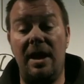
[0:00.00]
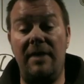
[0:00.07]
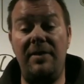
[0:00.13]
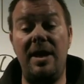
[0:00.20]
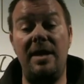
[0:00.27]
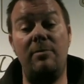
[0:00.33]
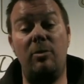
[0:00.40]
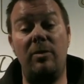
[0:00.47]
If
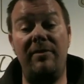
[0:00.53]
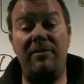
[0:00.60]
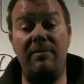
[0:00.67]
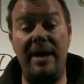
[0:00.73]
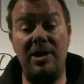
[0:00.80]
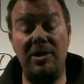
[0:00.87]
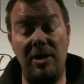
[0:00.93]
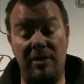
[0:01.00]
you need more
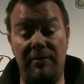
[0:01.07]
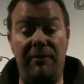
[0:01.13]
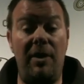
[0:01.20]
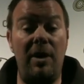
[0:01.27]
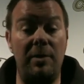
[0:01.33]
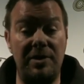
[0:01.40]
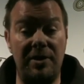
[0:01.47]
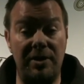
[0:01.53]
information, you can
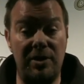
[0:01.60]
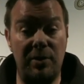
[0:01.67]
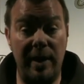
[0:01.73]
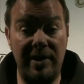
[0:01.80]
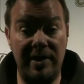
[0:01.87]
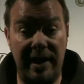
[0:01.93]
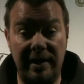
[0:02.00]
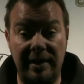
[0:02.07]
follow us on
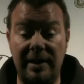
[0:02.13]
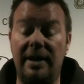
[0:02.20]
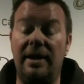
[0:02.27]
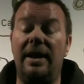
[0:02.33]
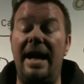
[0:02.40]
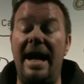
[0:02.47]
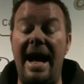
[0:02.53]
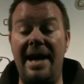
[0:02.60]
Twitter
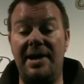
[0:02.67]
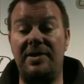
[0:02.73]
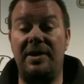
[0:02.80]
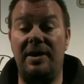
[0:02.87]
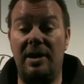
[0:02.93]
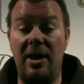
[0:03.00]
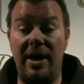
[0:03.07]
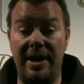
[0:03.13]
at
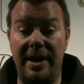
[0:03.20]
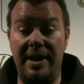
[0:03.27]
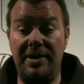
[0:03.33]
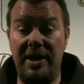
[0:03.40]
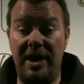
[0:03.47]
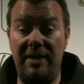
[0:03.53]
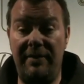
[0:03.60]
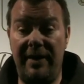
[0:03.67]
Lightning
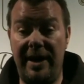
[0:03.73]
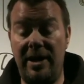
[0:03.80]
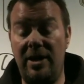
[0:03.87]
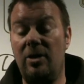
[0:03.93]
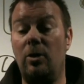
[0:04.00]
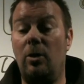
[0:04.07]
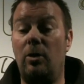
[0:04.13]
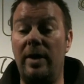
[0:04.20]
TV,
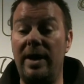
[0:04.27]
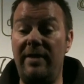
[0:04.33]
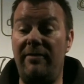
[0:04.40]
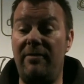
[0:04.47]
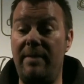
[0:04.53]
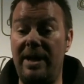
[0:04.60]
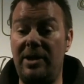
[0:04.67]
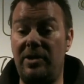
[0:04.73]
or any
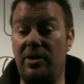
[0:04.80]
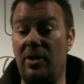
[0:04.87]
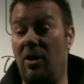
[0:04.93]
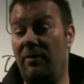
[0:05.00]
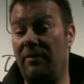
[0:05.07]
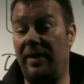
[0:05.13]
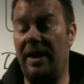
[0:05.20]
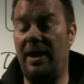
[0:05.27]
information
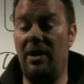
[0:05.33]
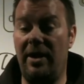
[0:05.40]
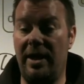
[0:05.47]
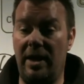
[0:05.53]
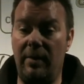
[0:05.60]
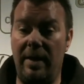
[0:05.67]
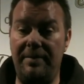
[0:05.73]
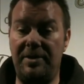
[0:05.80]
off the
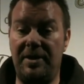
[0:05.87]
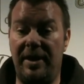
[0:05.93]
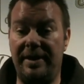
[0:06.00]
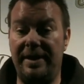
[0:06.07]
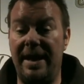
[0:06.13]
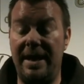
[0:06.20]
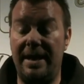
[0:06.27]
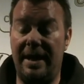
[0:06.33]
Lightning website.
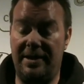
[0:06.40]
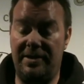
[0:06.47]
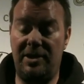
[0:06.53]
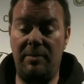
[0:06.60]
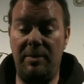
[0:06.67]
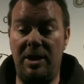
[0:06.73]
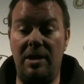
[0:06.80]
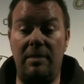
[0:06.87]
It's
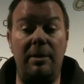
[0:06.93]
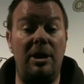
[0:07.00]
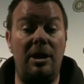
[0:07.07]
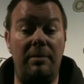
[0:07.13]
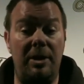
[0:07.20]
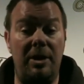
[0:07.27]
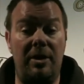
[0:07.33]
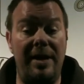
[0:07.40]

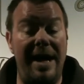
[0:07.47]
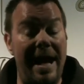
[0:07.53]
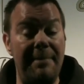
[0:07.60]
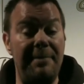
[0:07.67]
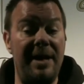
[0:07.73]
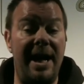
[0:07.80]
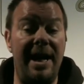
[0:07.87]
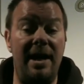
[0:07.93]

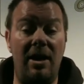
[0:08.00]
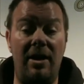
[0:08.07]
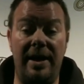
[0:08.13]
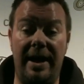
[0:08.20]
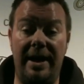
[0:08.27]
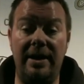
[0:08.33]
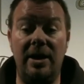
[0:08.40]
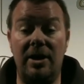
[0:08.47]

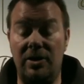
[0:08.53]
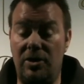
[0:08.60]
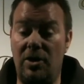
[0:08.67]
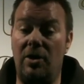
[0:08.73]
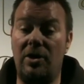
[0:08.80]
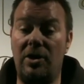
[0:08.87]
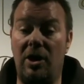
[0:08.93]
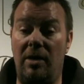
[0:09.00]

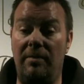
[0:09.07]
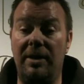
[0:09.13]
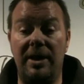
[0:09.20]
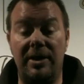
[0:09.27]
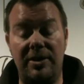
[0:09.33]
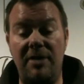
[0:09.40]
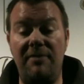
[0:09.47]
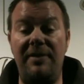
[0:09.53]
www.mklightning.com.
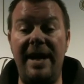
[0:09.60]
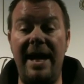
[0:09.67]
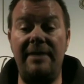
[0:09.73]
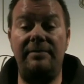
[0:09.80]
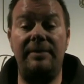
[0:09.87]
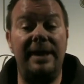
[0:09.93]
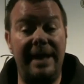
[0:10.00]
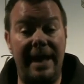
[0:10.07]
Don't forget,
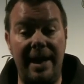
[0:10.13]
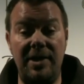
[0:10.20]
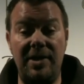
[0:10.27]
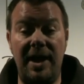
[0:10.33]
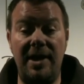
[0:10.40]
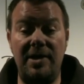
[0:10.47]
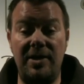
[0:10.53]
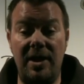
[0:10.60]
get your
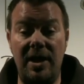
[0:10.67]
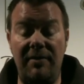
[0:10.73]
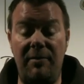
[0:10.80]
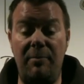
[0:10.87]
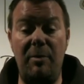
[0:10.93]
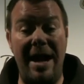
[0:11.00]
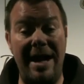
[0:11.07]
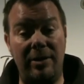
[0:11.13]
tickets early
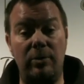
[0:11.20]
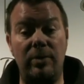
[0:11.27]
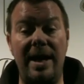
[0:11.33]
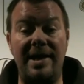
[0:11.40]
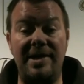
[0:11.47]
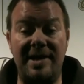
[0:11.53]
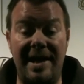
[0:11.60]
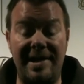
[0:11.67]
for Bracknell
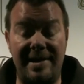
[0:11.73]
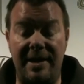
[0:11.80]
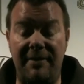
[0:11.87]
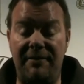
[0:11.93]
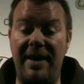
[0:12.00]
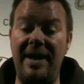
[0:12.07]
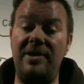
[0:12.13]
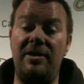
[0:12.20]
next Saturday.
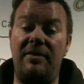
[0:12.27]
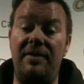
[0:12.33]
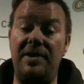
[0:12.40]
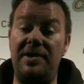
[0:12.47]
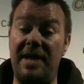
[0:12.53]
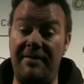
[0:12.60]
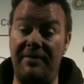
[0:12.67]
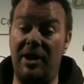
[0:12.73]
Face-off is
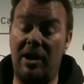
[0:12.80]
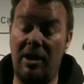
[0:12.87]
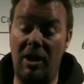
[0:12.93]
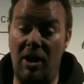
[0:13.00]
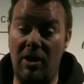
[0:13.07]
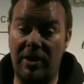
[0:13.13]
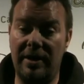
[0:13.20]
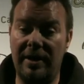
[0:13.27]
7
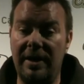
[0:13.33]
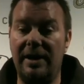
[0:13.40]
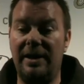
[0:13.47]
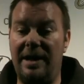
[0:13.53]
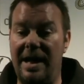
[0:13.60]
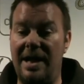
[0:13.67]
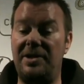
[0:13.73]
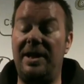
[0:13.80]
o'clock.
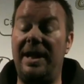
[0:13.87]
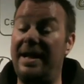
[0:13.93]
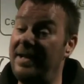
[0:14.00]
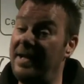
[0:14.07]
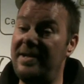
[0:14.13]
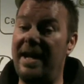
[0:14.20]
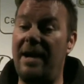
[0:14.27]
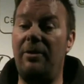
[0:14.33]
You'll actually get a
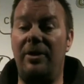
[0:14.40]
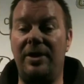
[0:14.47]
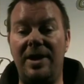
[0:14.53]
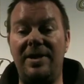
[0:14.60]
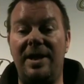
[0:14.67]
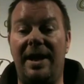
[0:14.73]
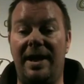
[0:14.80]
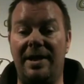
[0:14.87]
discount on
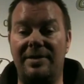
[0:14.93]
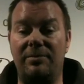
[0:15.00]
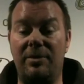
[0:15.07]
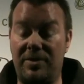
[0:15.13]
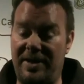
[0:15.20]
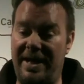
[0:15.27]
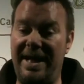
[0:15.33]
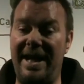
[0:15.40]
your tickets.
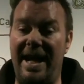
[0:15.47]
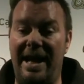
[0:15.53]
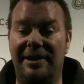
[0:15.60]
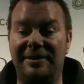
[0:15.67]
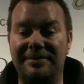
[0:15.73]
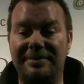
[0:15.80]
We'll see you there.